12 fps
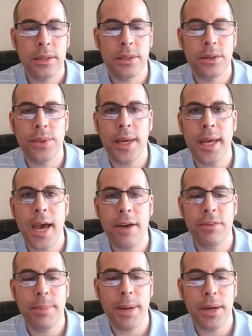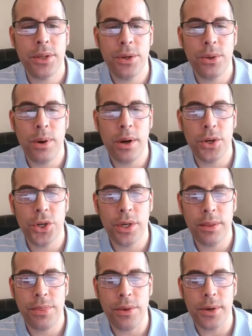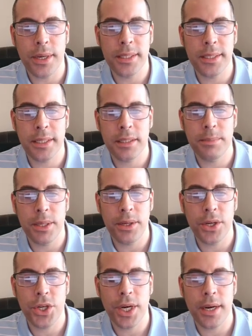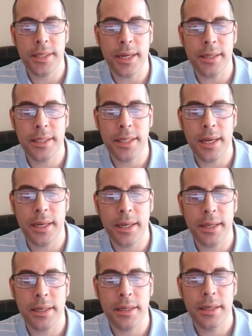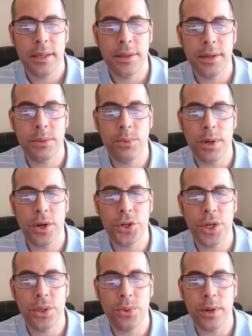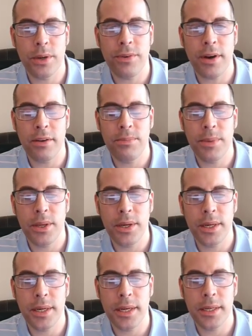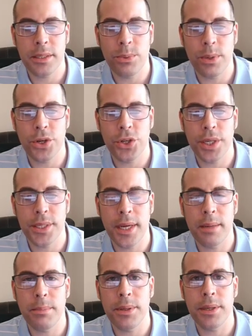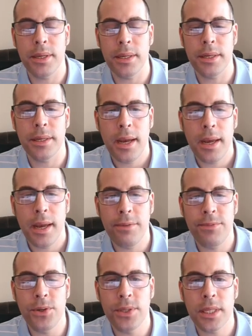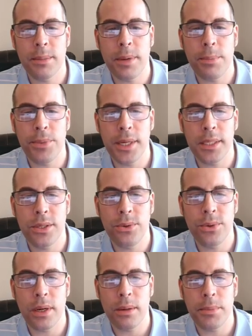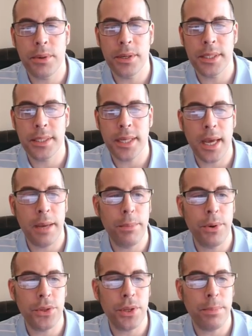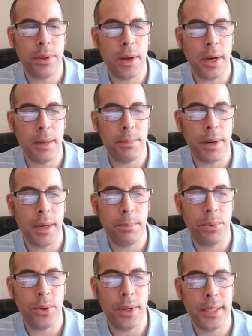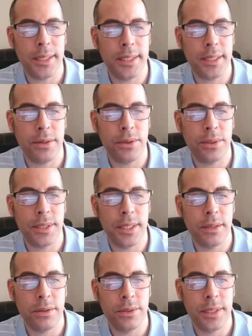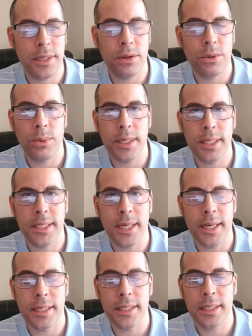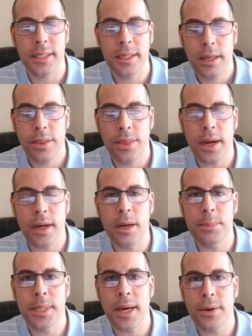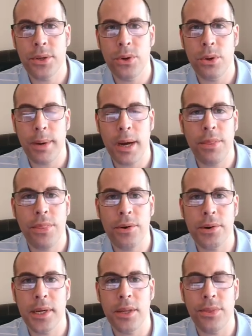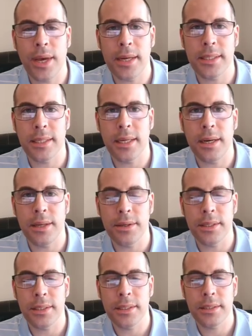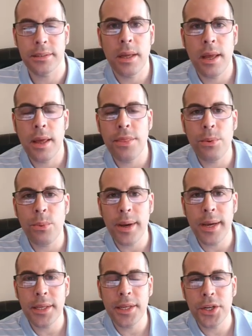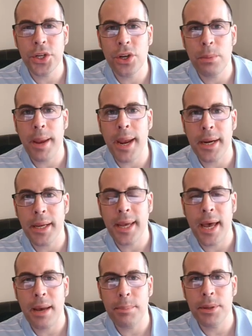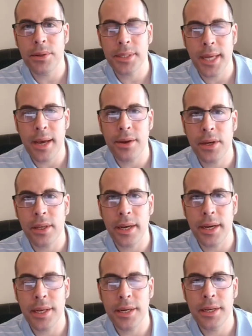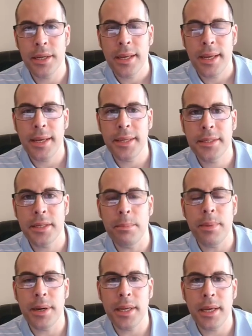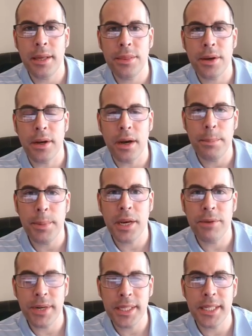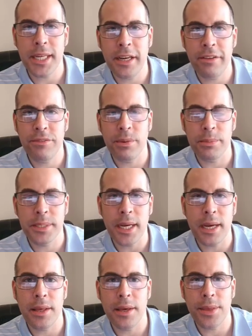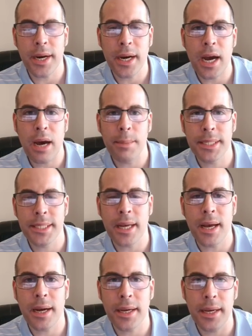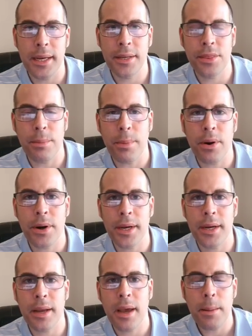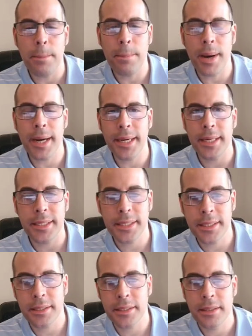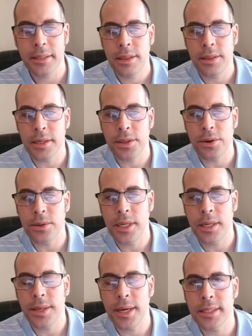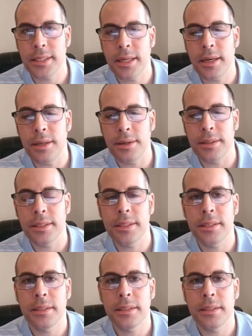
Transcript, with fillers: So they have about 236 million shares outstanding. This 125 million and this 110 million. And if you sum up these two numbers and multiply by 0.0001 cents, that comes out to about $13,000. And the way additional paid in capital is calculated, it's the money the company received from selling their common stock into the market minus this $13,000.